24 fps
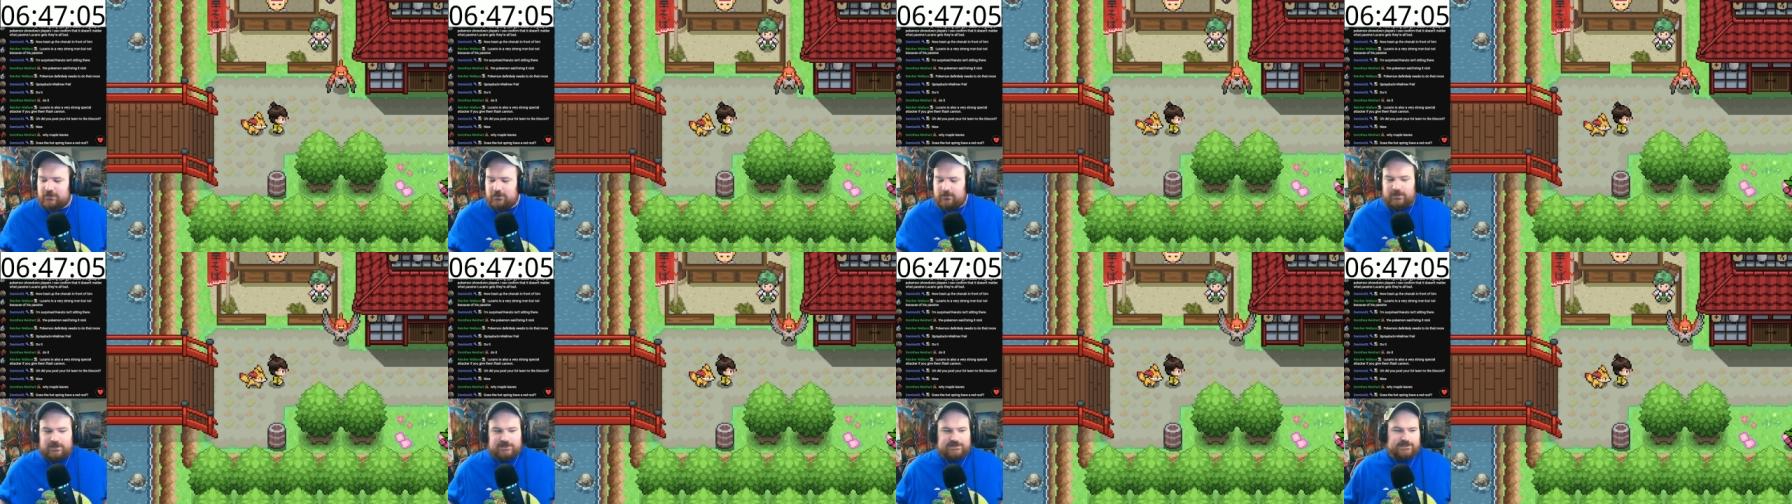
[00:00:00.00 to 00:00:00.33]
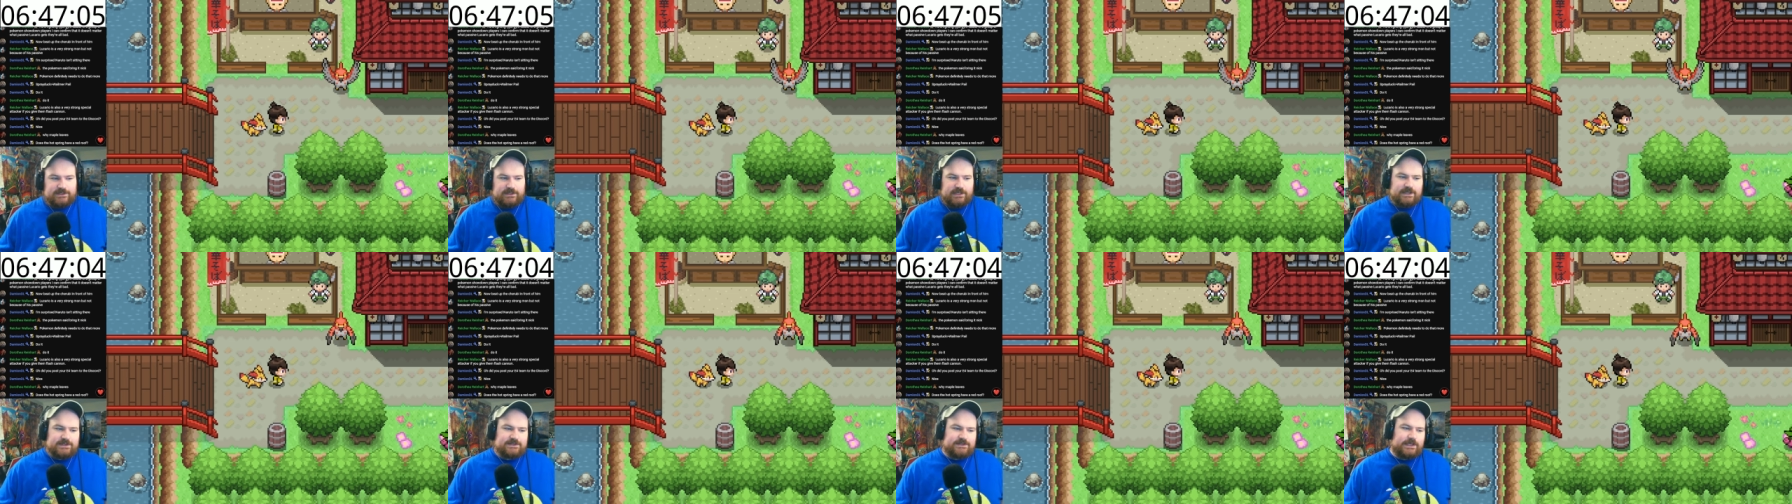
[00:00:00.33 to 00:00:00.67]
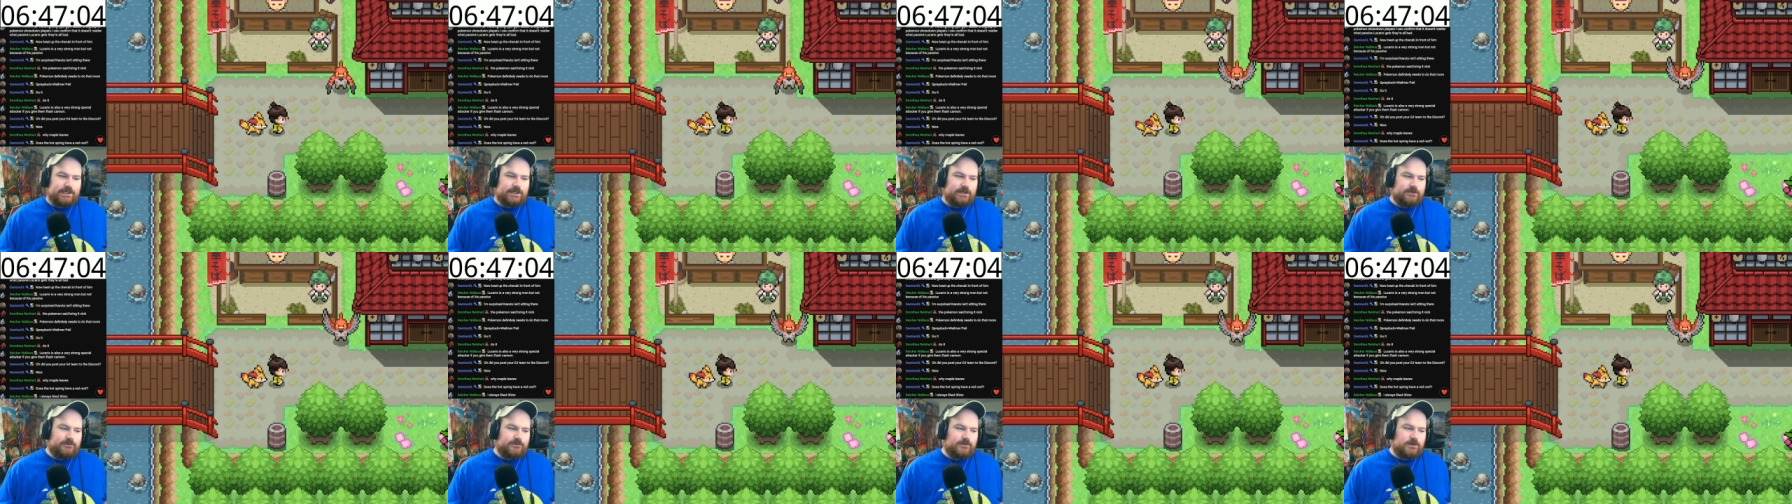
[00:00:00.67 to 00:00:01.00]
guys
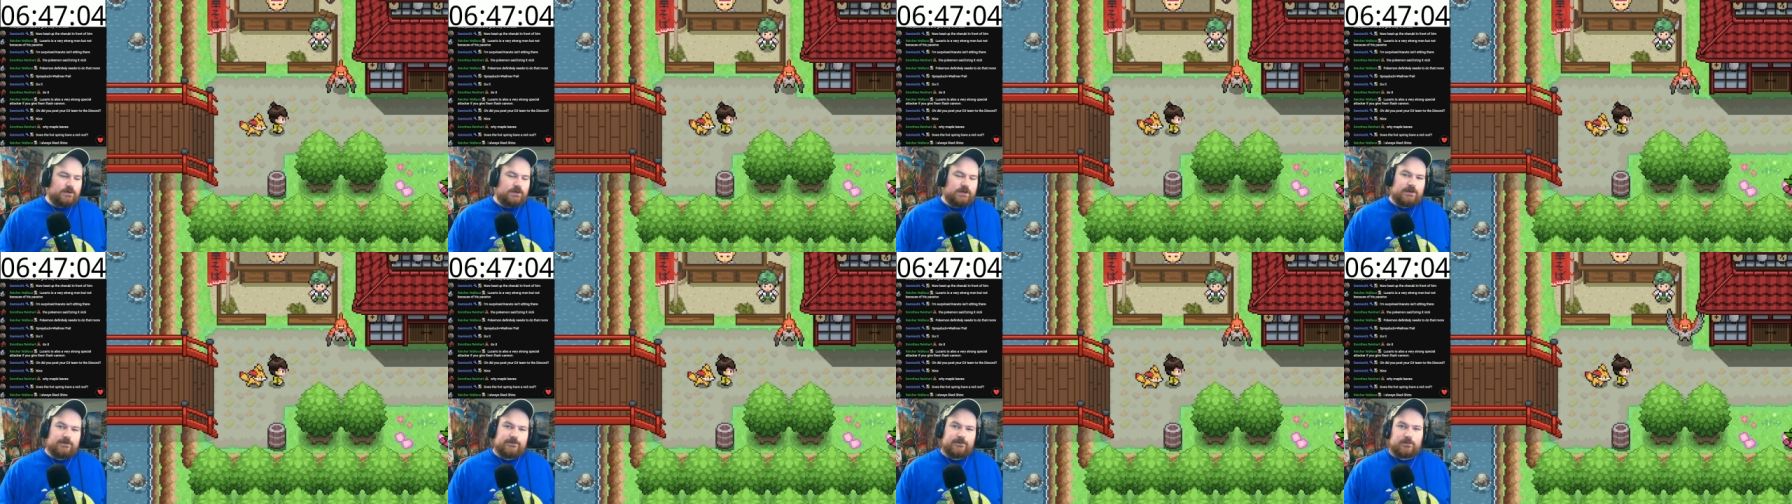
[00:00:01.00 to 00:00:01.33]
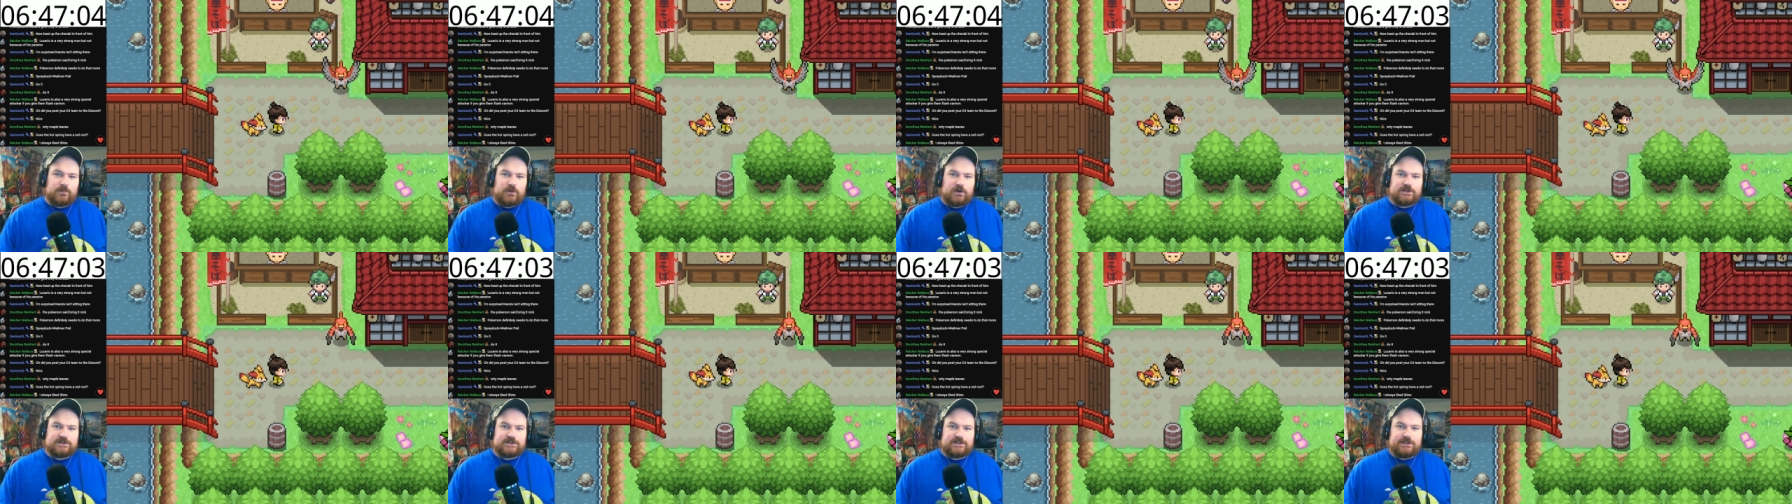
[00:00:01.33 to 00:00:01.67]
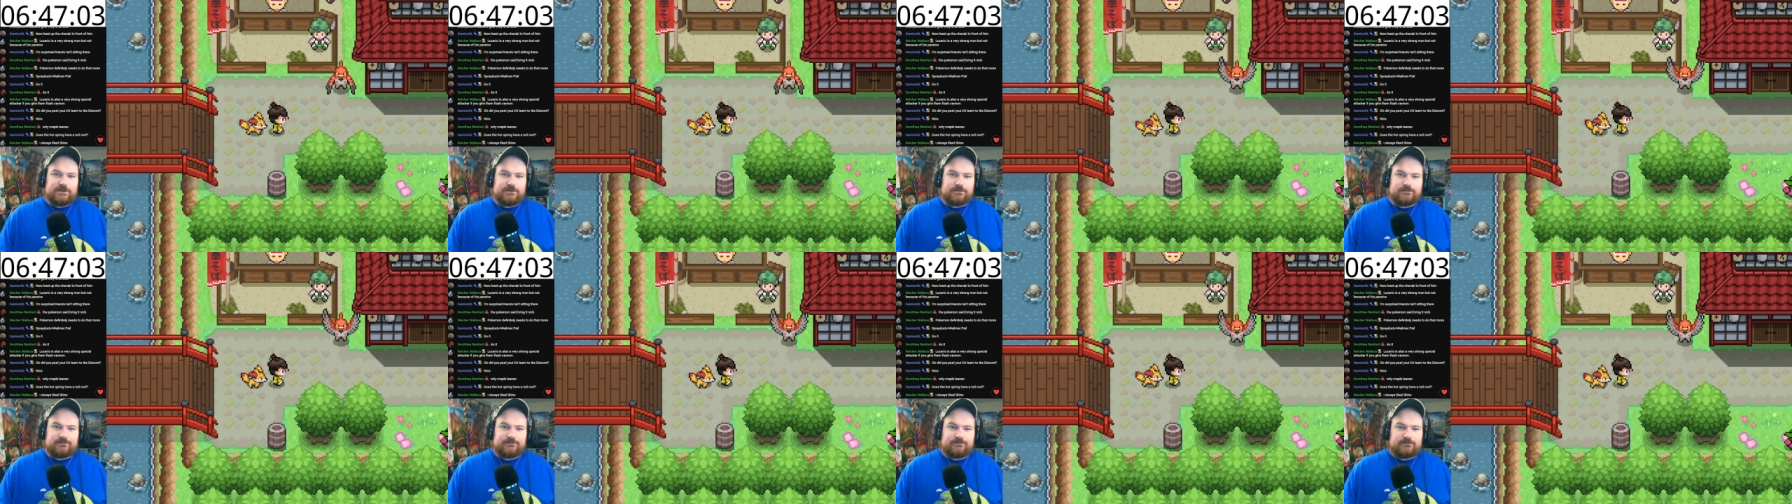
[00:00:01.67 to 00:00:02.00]
later for part 2.